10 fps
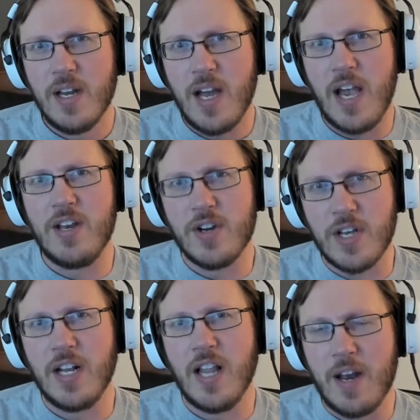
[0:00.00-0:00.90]
and you're
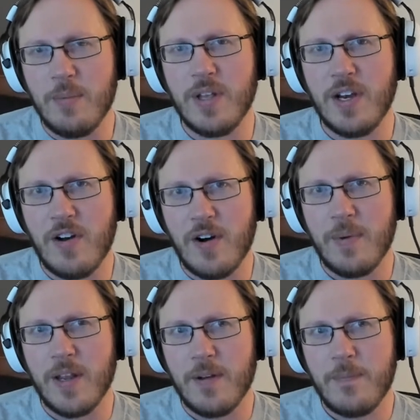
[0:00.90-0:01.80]
gonna let him lead an
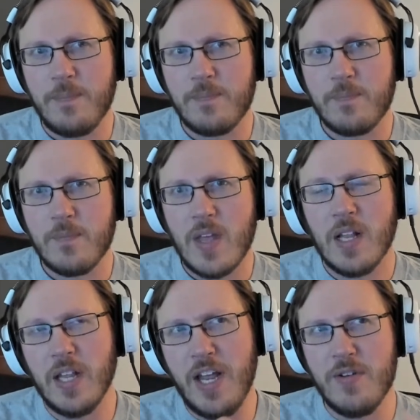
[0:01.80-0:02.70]
army.
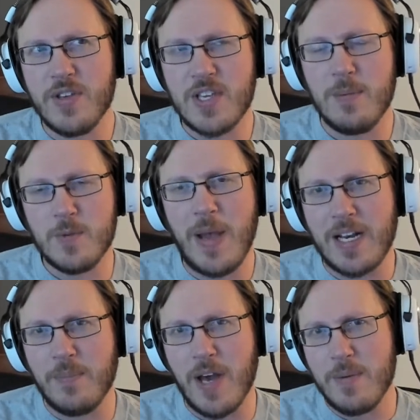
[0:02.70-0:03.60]
Later, this comes back
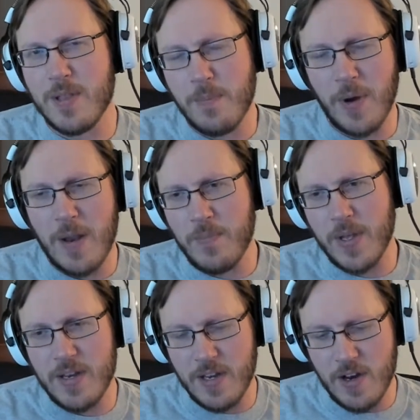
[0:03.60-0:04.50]
to bite him in the butt, but